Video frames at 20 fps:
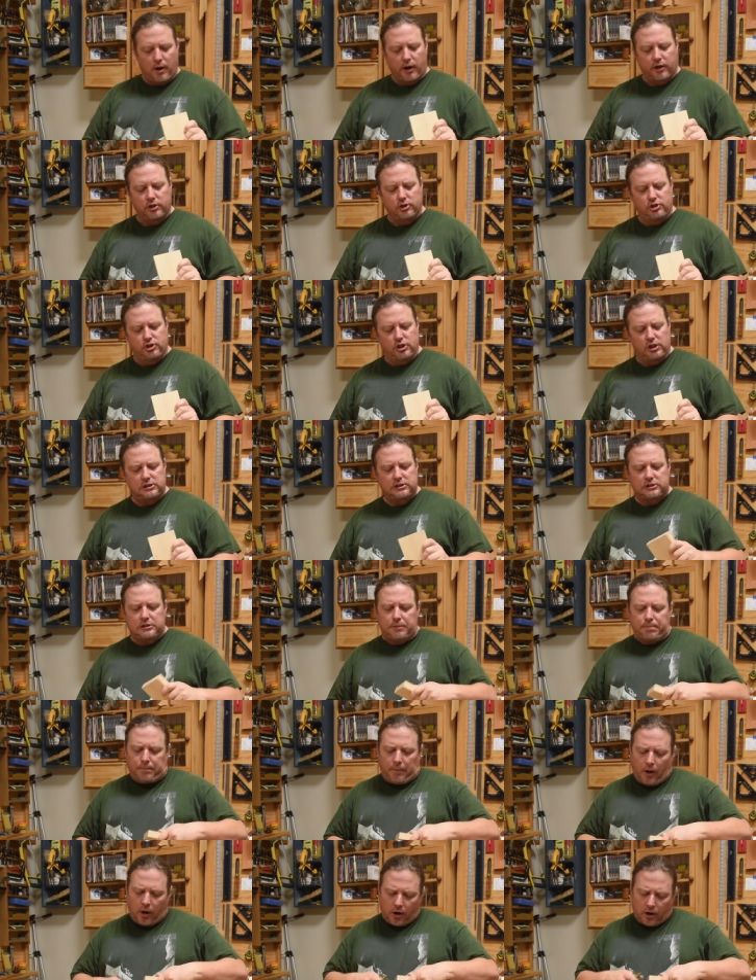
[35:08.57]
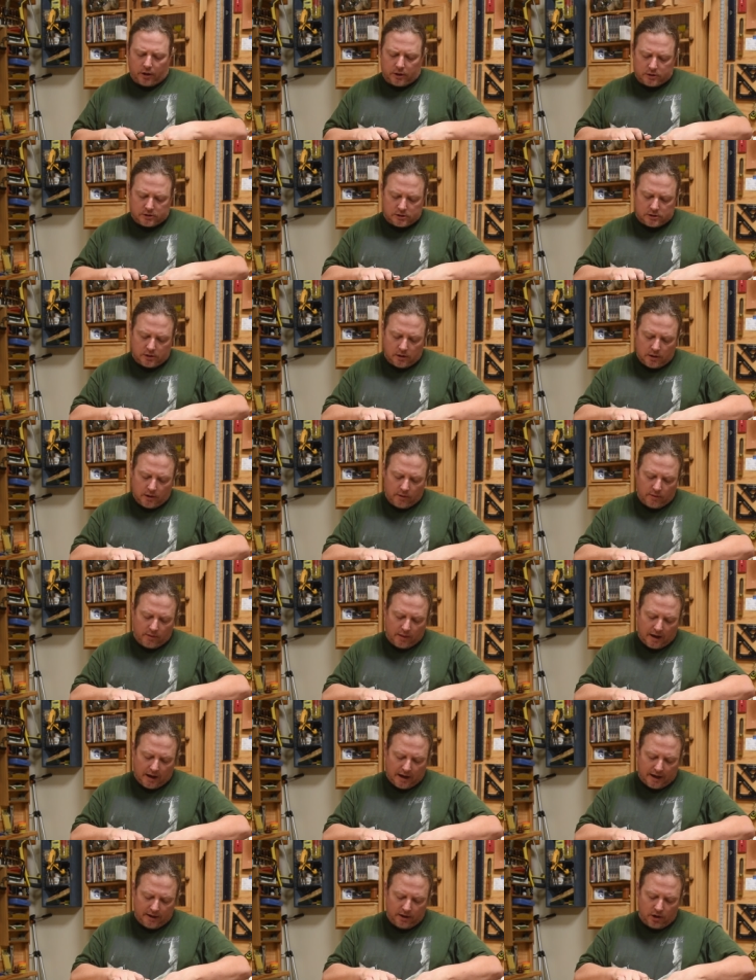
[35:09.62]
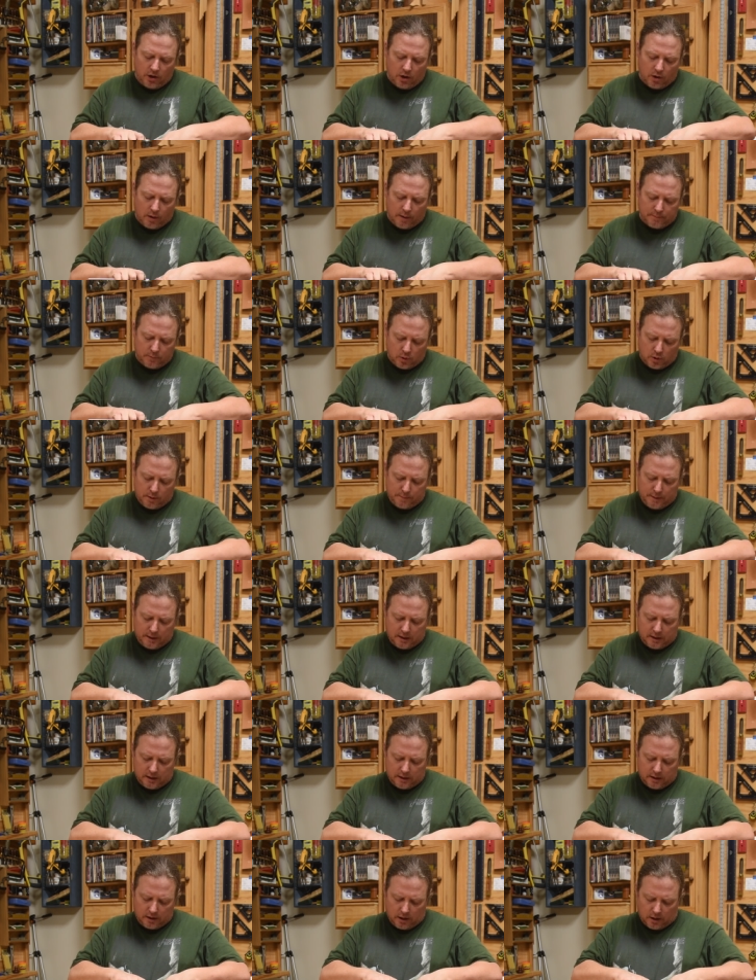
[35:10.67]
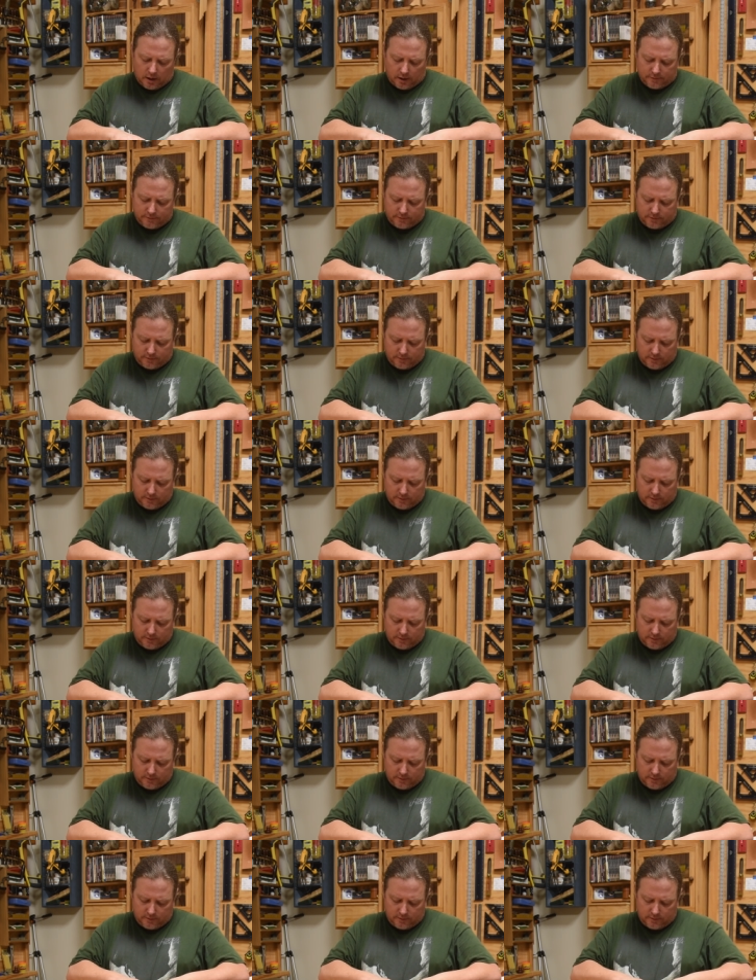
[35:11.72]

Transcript: mark just the parts that I know I'm going to be cutting off.